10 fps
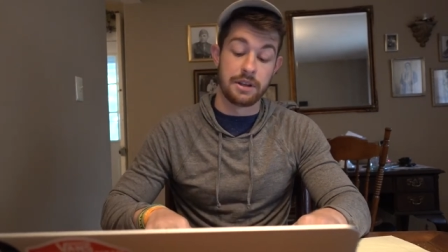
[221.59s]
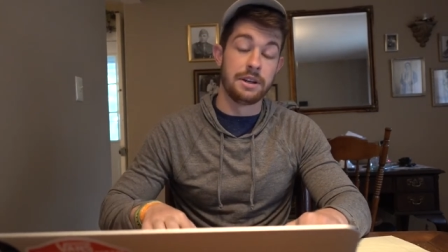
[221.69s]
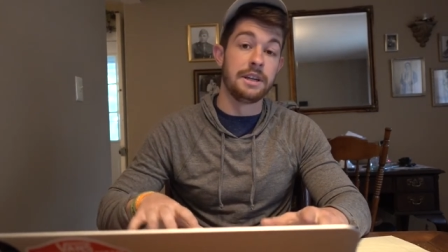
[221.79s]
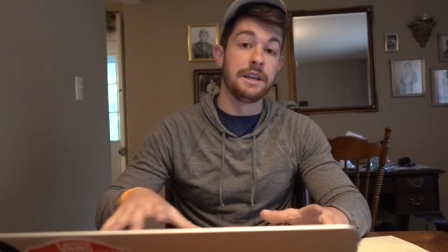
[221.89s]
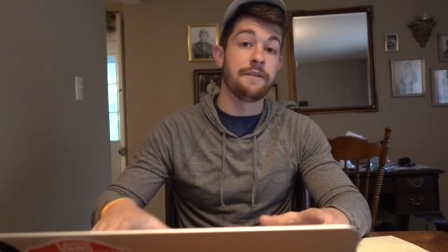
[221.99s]
the
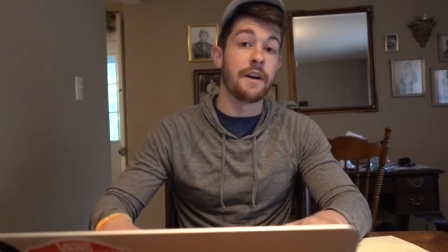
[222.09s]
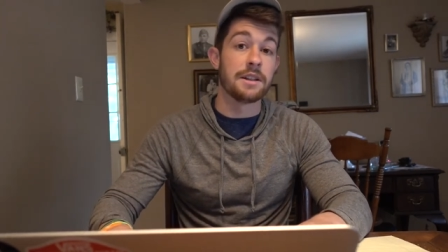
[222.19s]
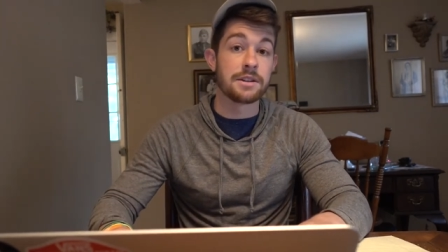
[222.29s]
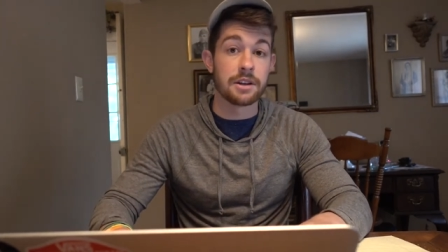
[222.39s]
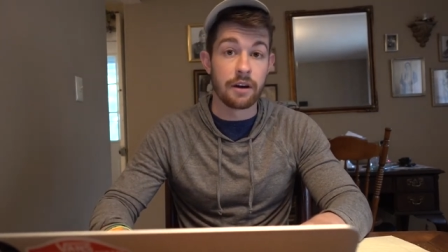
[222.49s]

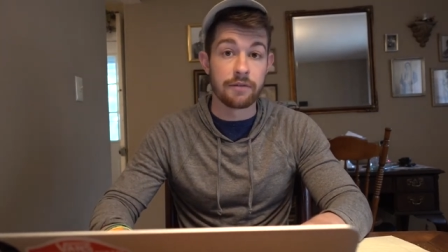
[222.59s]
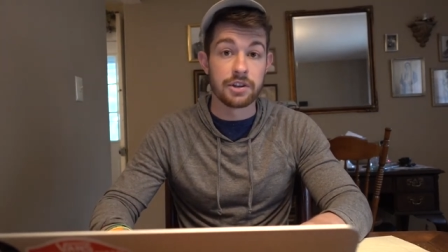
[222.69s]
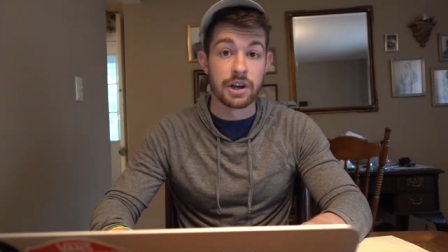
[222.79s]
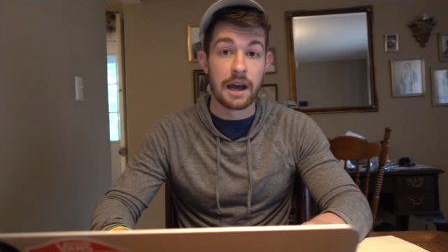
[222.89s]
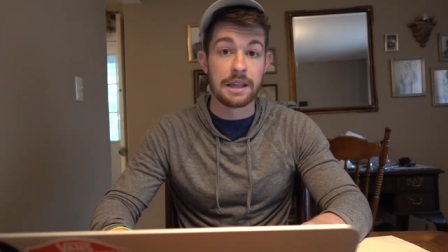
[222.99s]
defense of
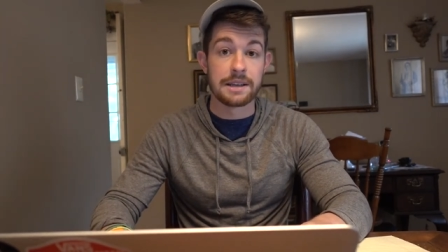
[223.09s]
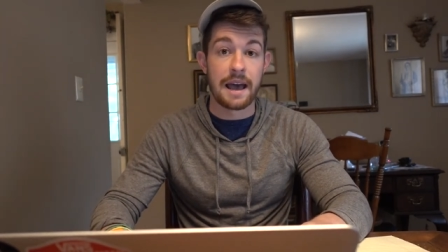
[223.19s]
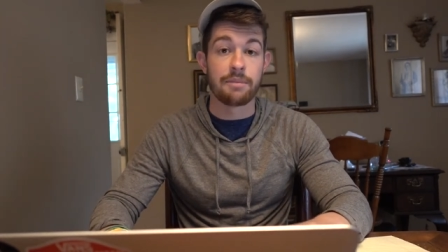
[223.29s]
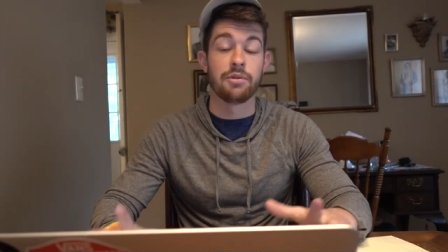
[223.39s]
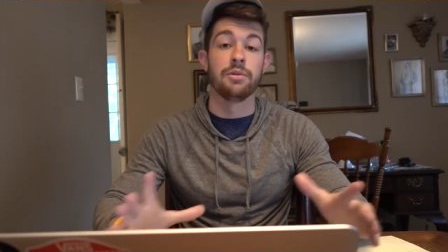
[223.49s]
the Giants
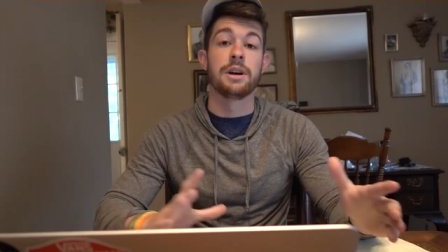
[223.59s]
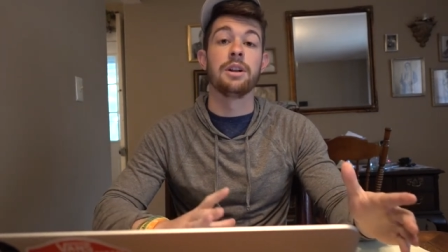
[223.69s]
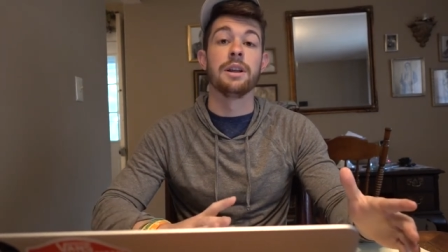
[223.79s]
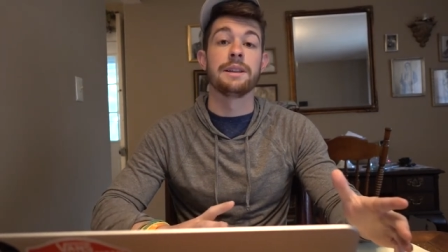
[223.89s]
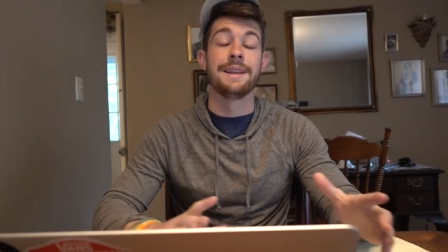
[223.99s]
absolutely
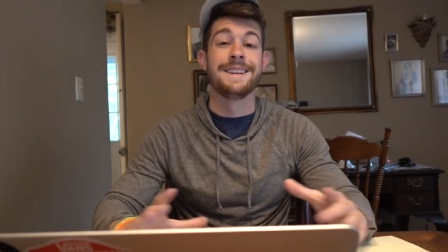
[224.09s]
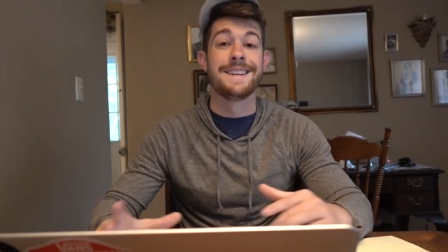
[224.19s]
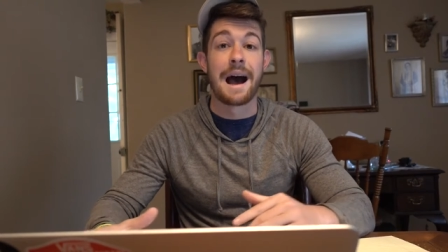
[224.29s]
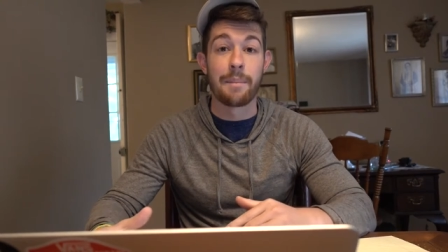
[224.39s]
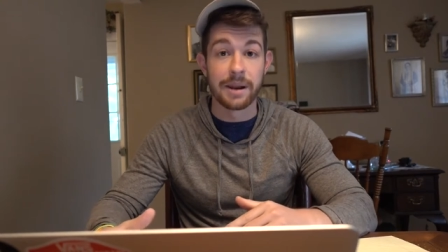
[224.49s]
clicked and
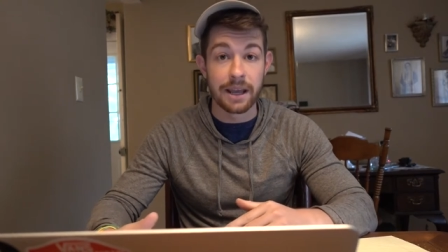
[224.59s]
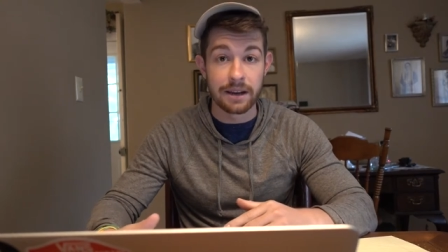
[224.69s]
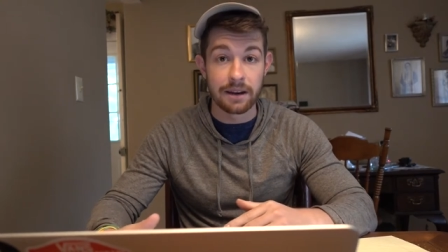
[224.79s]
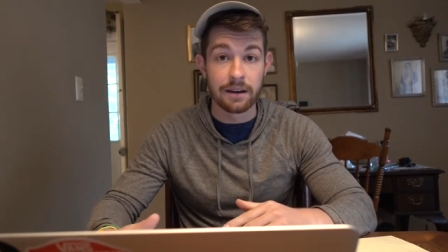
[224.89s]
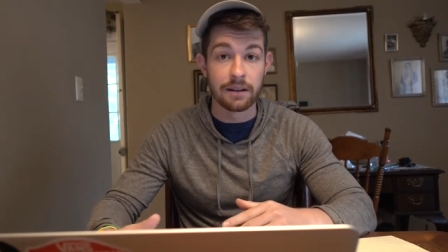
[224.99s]

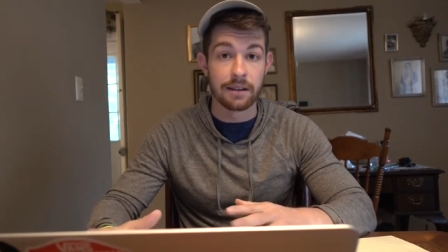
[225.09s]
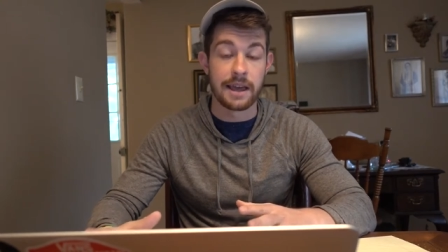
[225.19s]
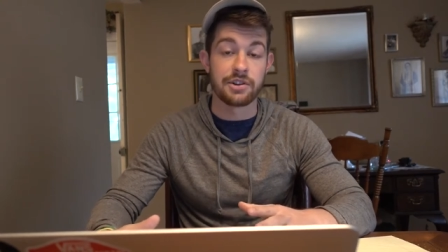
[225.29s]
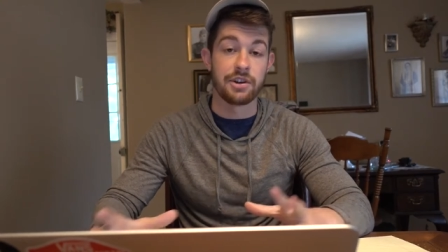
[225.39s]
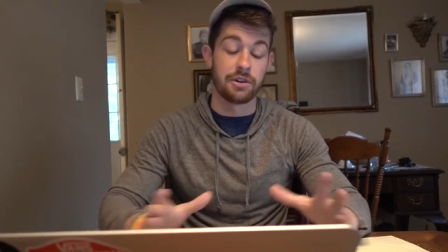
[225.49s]
dominated
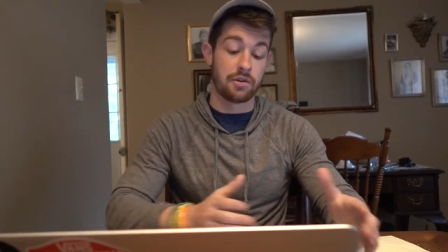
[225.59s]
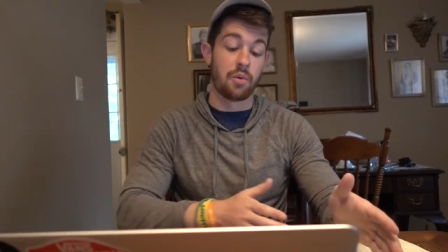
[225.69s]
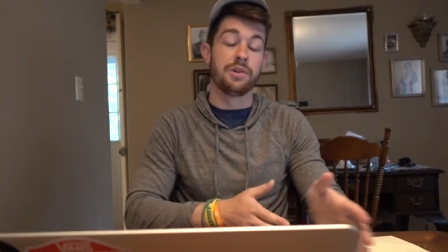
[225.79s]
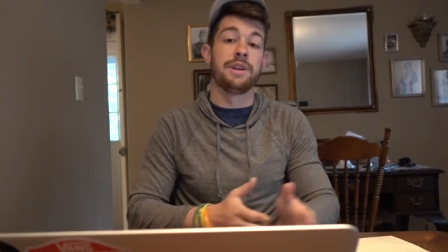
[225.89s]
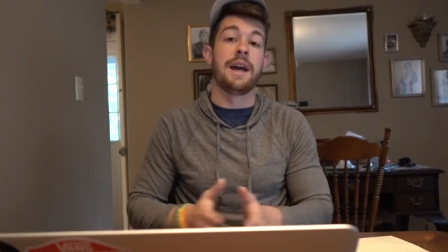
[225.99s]
last year
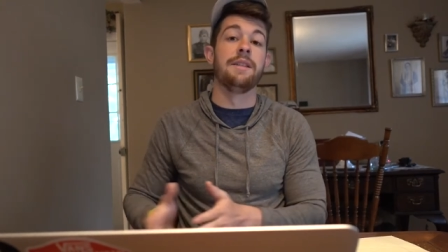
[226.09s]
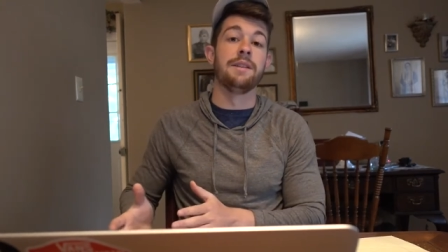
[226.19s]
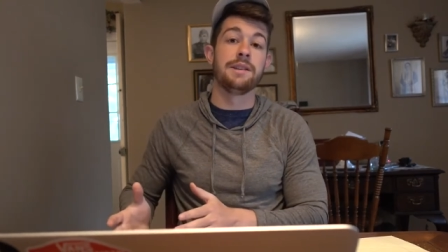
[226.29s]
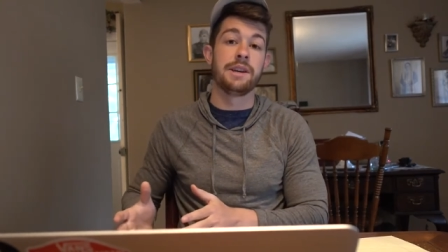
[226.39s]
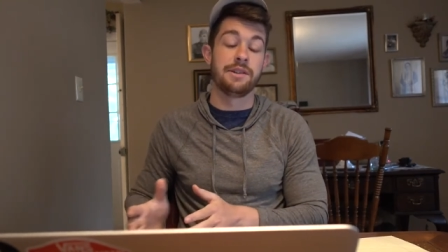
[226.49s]
towards the end
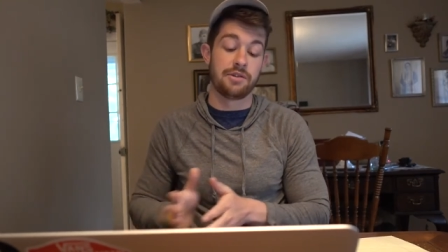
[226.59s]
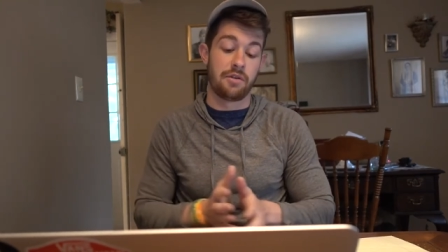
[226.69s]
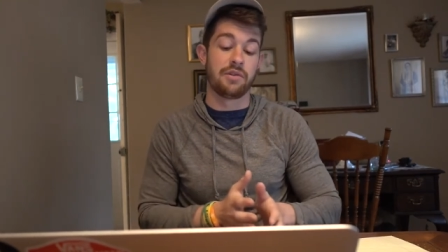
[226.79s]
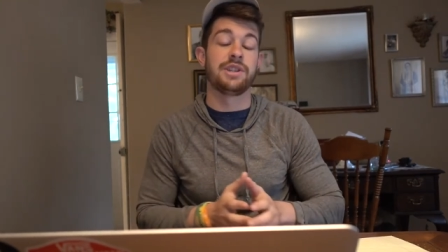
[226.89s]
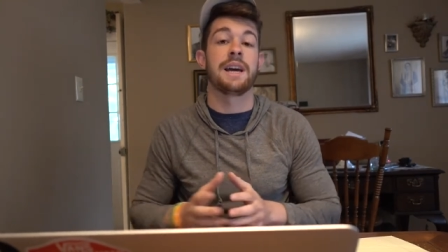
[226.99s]
of the season
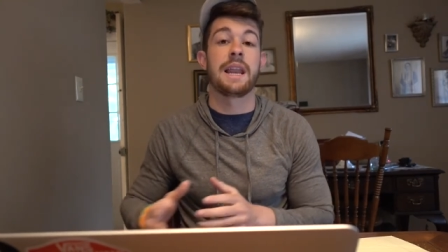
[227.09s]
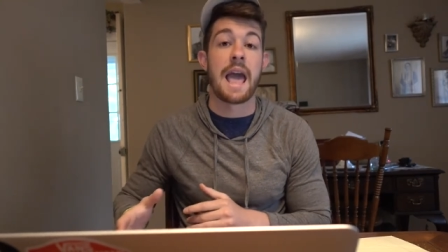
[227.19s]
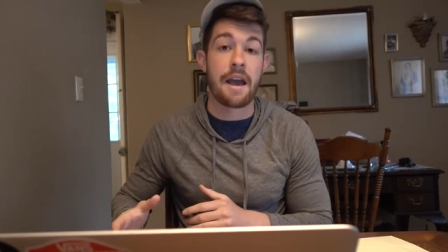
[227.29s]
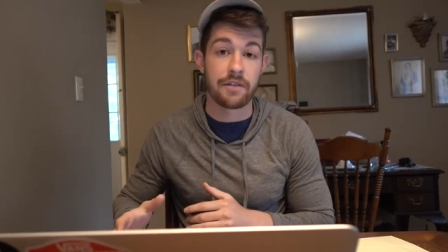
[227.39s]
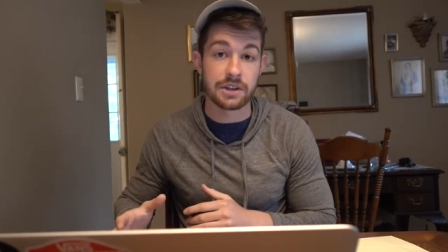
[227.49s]
or the second
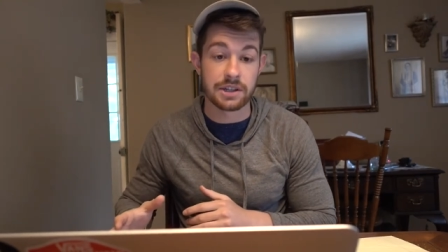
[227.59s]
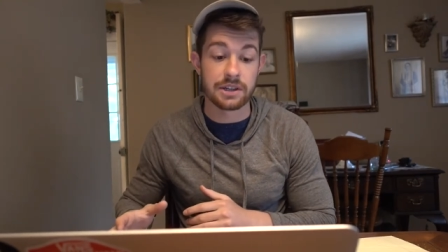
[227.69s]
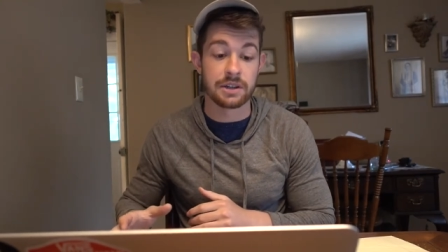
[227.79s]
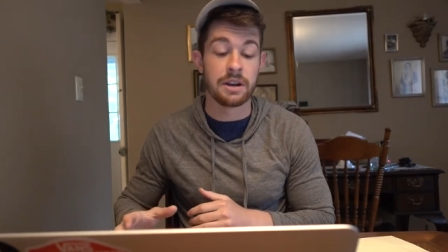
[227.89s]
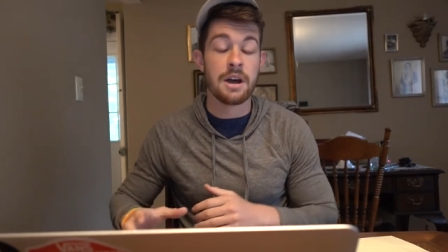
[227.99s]
half of the
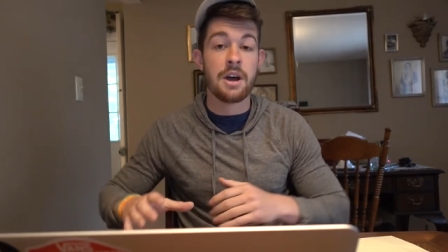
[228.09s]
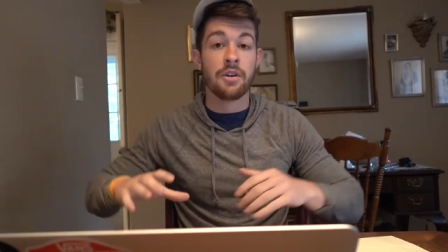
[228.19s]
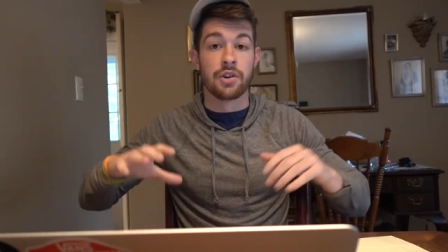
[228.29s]
season.